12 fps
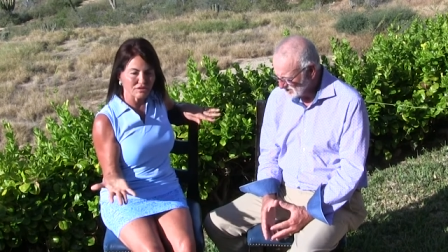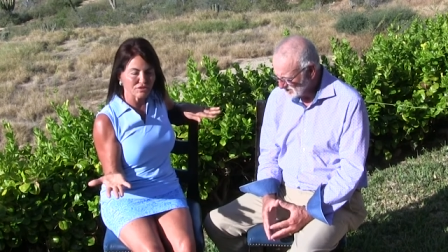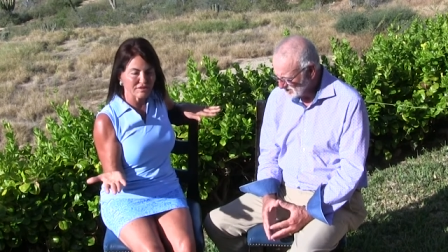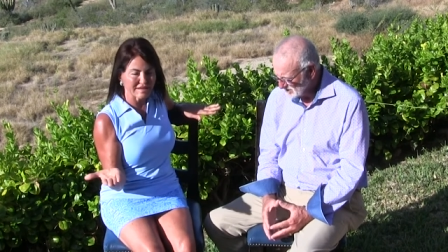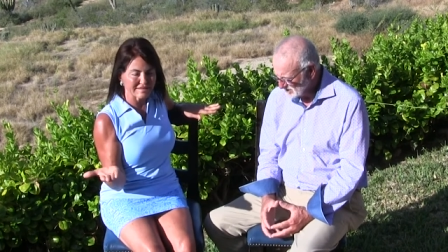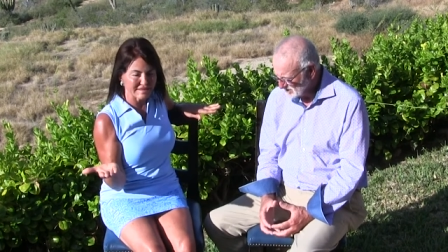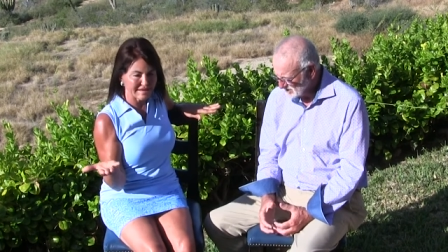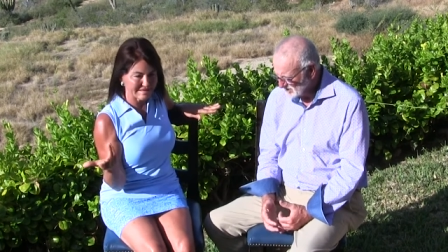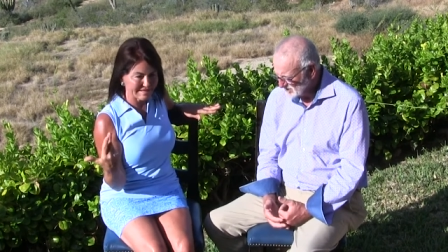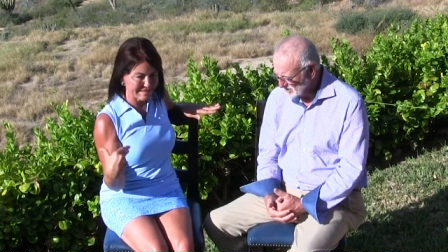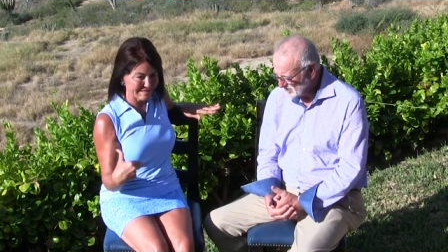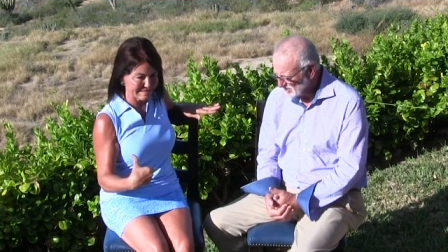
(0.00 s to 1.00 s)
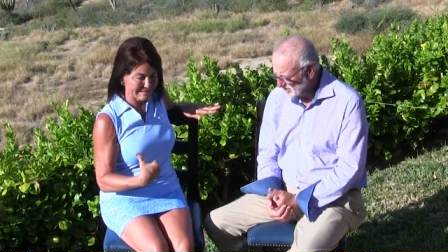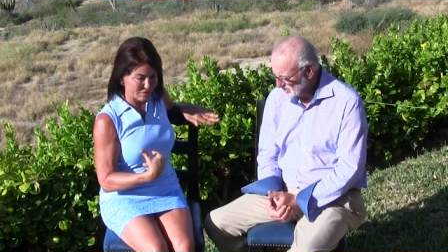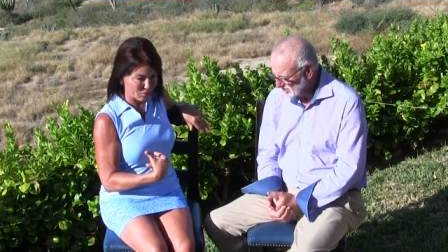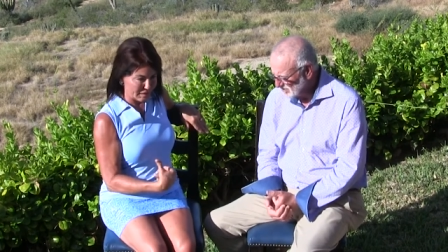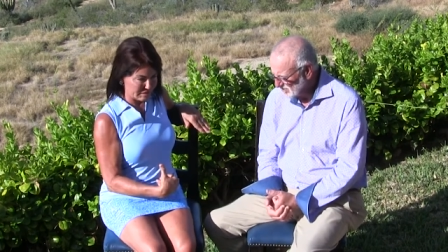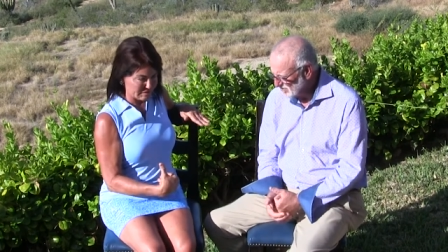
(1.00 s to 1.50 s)
in 2018
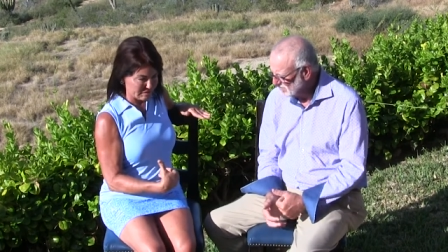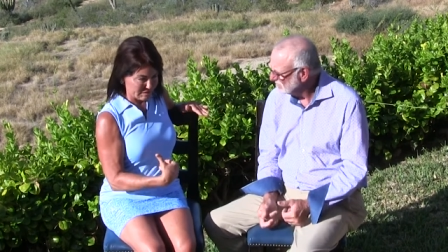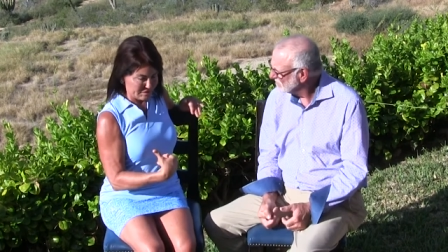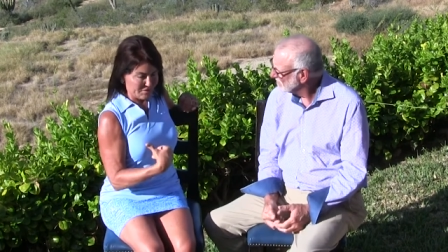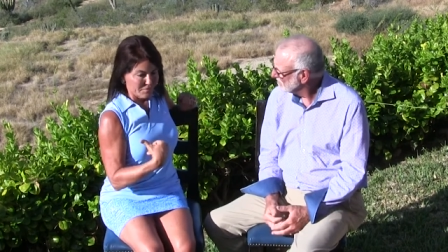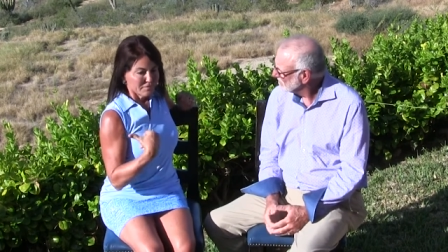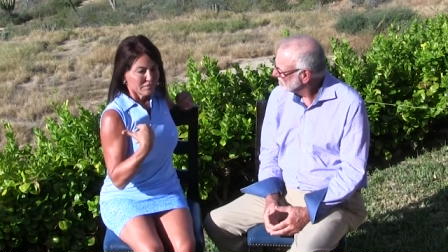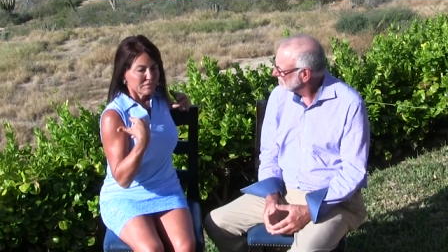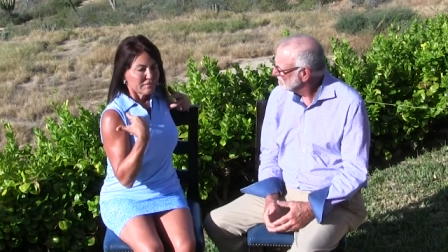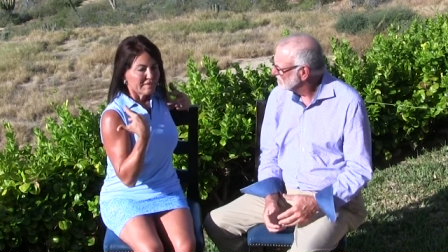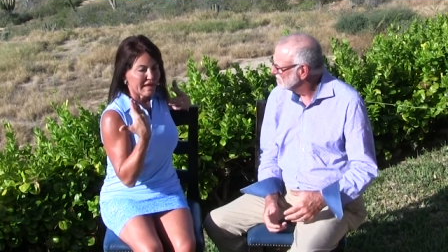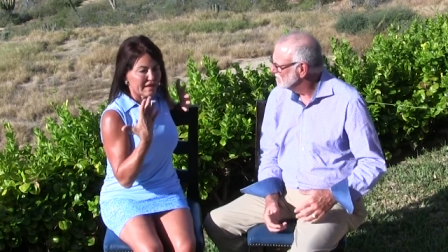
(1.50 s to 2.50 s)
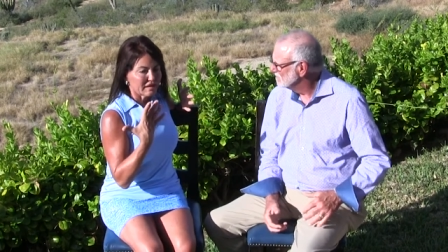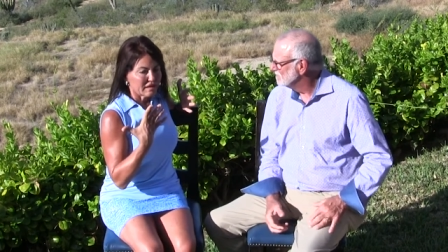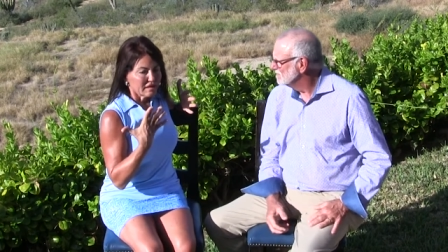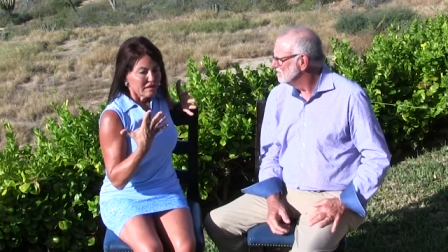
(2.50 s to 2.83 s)
said was that